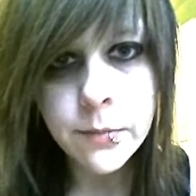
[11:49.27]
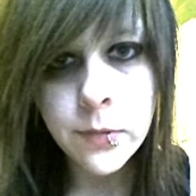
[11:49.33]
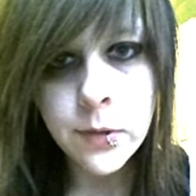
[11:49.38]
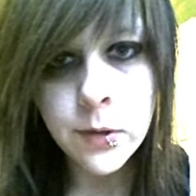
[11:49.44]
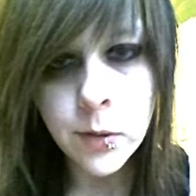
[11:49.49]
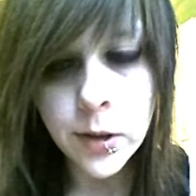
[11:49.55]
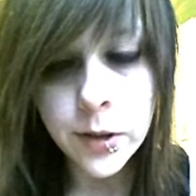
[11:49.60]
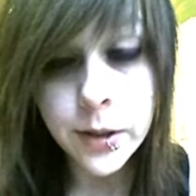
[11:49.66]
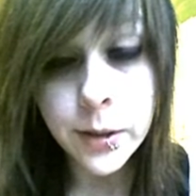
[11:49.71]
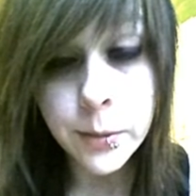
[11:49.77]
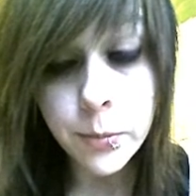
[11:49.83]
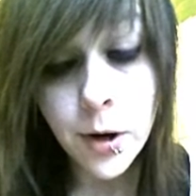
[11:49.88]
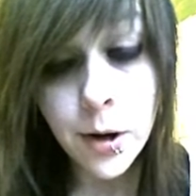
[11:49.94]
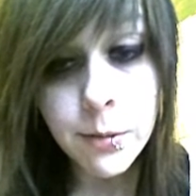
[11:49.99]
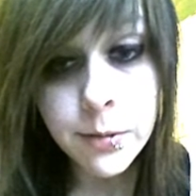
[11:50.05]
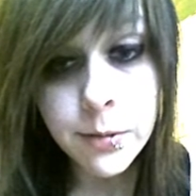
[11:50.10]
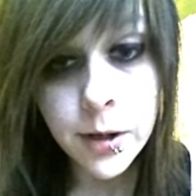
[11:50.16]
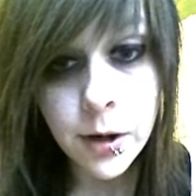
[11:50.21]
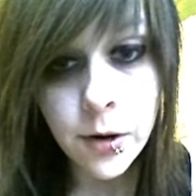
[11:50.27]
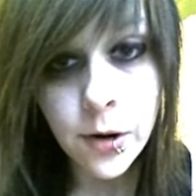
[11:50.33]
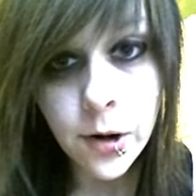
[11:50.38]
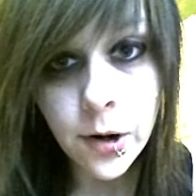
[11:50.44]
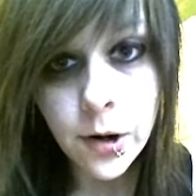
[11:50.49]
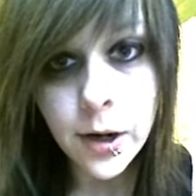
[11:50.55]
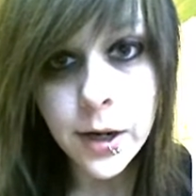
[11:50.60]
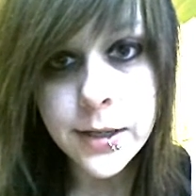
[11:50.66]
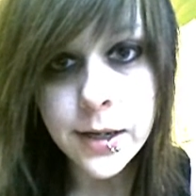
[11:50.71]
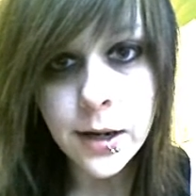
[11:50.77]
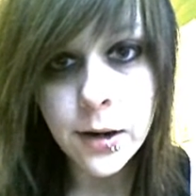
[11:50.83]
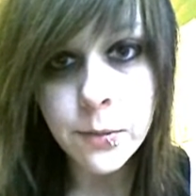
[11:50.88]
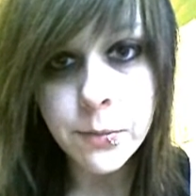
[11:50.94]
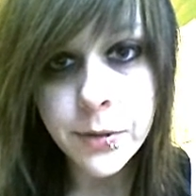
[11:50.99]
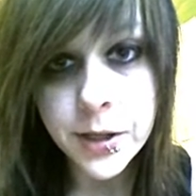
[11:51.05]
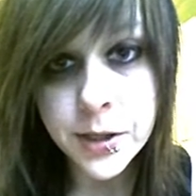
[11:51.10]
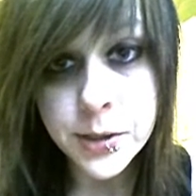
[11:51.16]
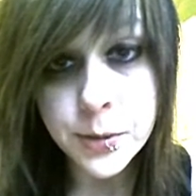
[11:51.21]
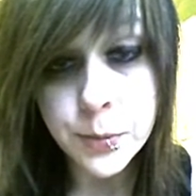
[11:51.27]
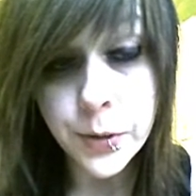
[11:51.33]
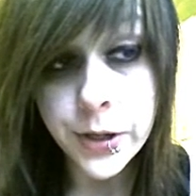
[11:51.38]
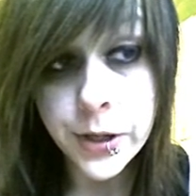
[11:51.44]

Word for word: Well, they probably are. I doubt because we